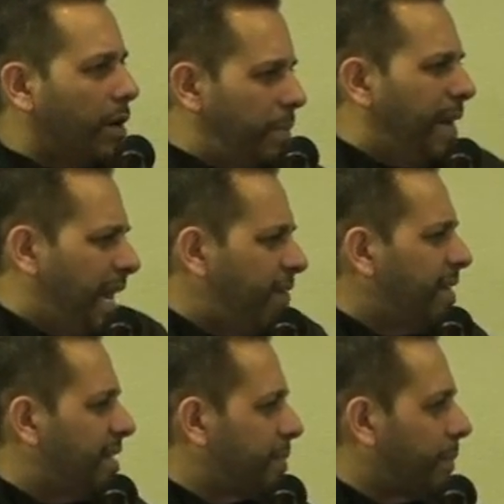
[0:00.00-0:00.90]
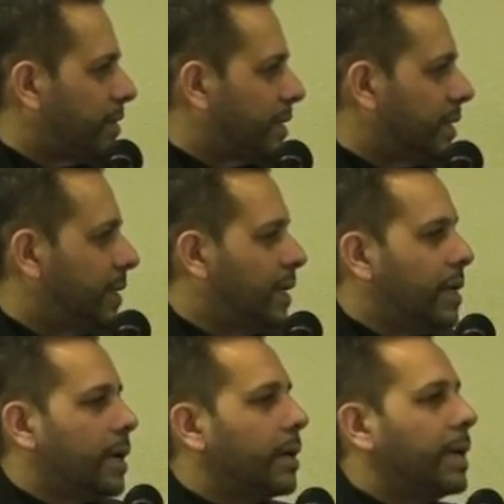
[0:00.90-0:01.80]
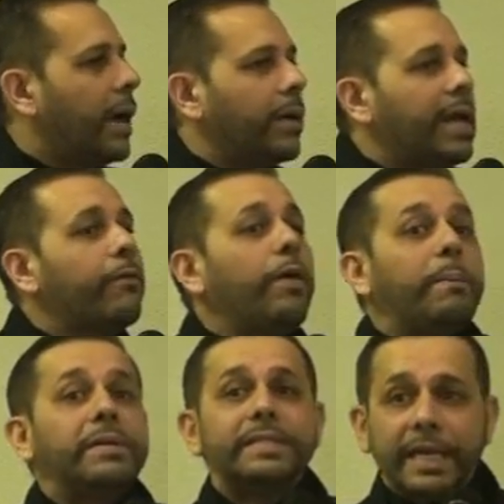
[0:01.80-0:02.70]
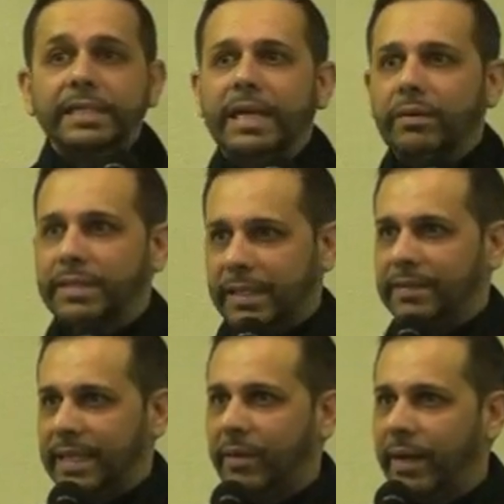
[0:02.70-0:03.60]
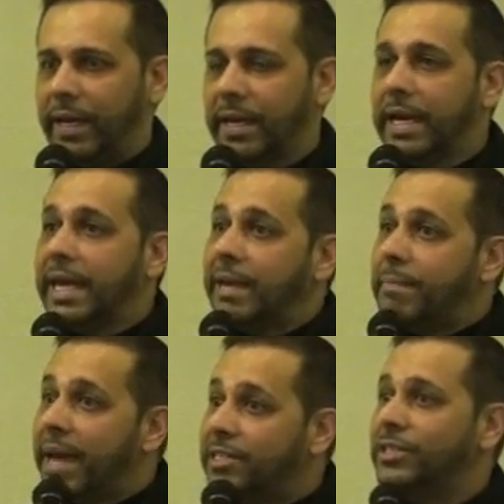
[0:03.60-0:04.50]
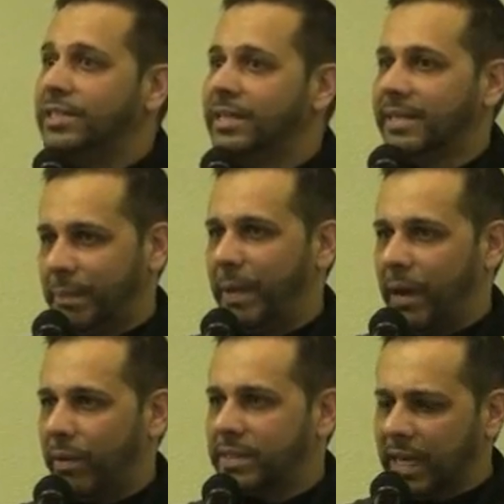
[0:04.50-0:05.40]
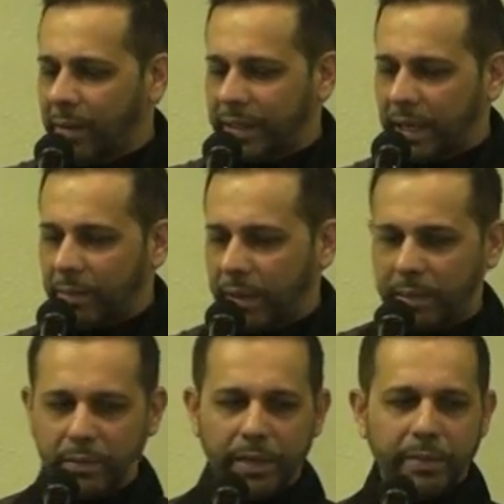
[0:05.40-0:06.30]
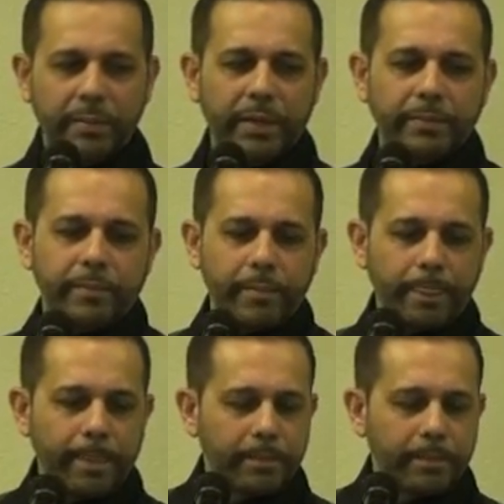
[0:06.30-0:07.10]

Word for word: I want to believe in this person. Now, if we present ourselves that way, imagine the power. Salawat ala Muhammad wa ala Muhammad.